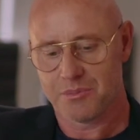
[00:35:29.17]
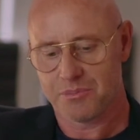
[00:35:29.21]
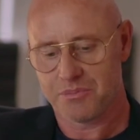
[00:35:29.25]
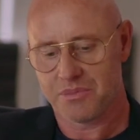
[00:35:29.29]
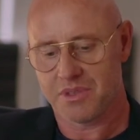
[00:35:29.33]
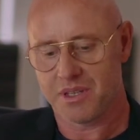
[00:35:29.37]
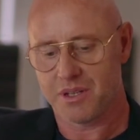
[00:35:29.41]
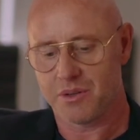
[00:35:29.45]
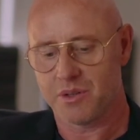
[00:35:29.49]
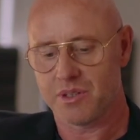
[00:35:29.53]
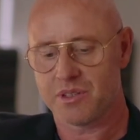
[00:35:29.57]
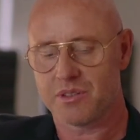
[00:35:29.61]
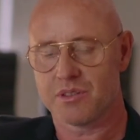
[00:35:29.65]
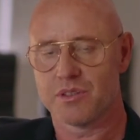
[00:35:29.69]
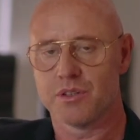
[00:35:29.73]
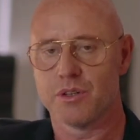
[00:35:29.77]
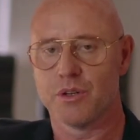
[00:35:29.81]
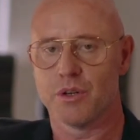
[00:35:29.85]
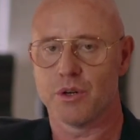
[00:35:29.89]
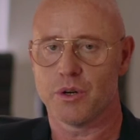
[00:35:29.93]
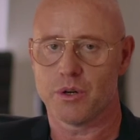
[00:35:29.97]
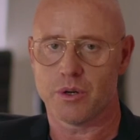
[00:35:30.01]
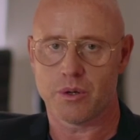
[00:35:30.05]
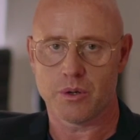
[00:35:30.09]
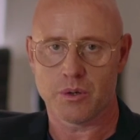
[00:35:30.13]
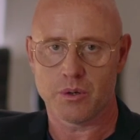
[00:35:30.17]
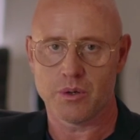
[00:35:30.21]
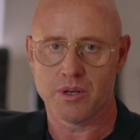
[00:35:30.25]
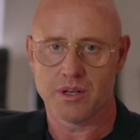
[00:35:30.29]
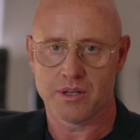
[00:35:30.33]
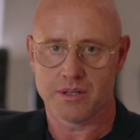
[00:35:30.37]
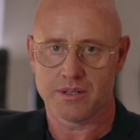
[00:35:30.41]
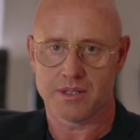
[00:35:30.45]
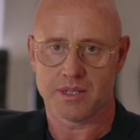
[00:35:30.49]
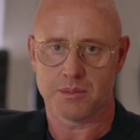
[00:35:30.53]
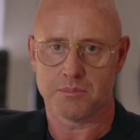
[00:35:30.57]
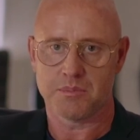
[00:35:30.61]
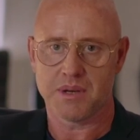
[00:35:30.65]
there is no
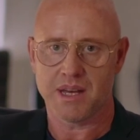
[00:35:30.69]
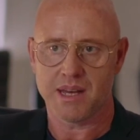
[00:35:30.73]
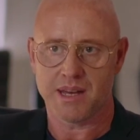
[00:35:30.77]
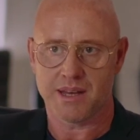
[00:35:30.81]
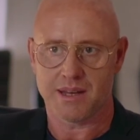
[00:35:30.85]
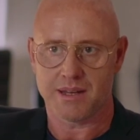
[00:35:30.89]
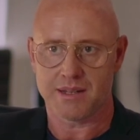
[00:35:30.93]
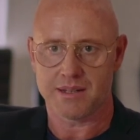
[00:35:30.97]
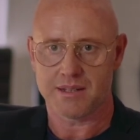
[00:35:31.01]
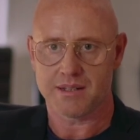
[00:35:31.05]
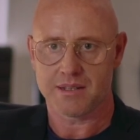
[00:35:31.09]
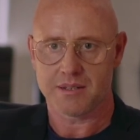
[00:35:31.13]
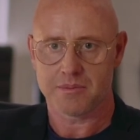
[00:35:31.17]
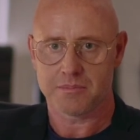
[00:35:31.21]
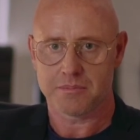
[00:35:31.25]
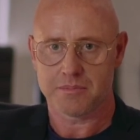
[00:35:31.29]
demand.